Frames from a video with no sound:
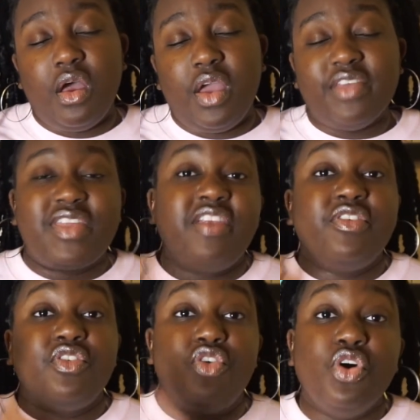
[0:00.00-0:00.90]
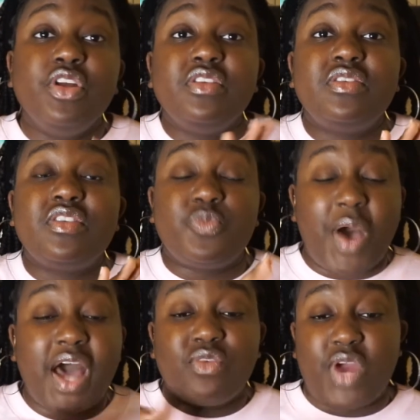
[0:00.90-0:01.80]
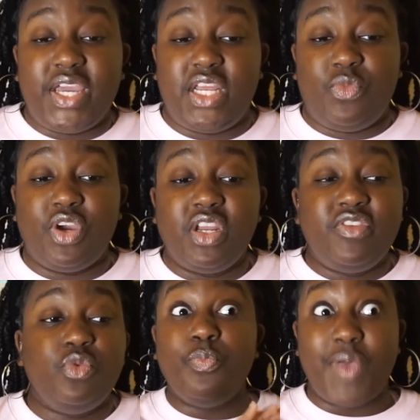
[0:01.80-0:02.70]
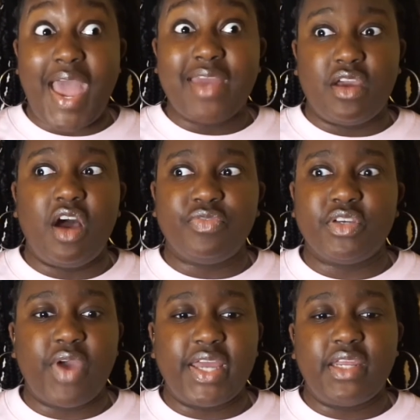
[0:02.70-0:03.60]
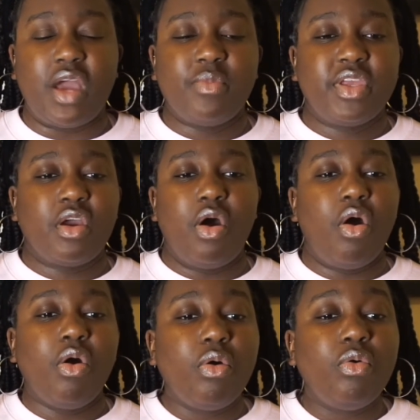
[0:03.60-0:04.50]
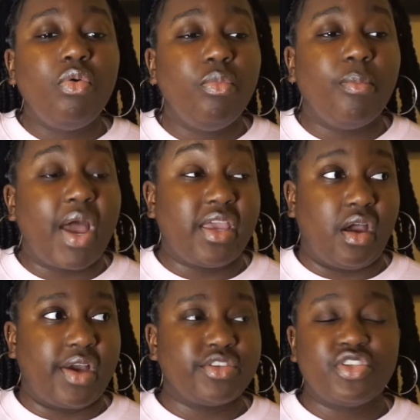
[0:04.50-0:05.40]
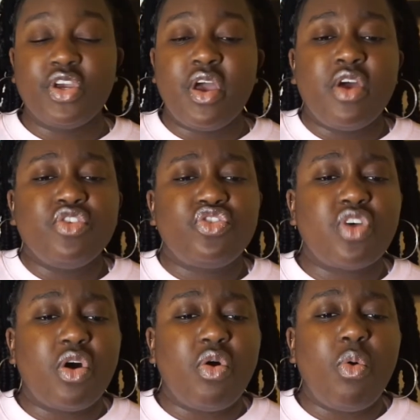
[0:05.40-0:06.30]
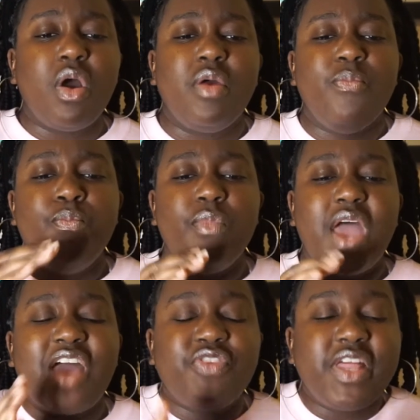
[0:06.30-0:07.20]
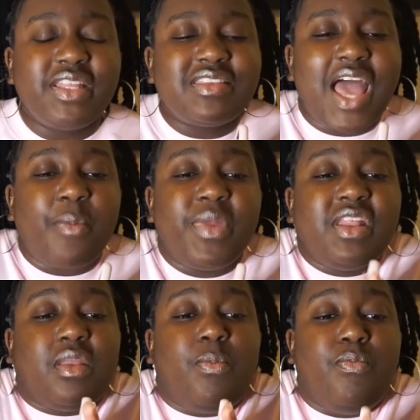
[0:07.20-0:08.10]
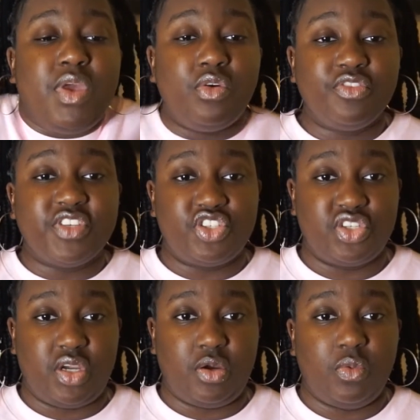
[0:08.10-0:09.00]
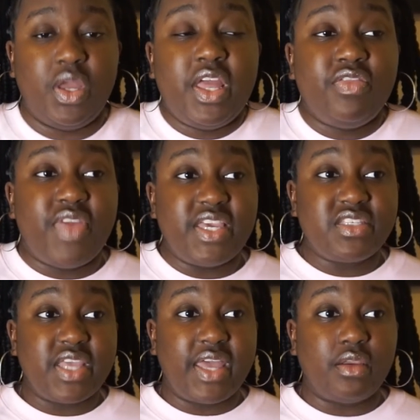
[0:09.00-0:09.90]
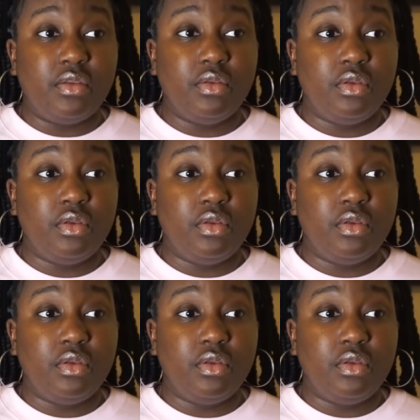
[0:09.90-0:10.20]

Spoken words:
Instead of a good spot writing, we're gonna give you bad conflict writing. I'm like, oh my gosh. So I feel like this happened in the middle of the show. They said,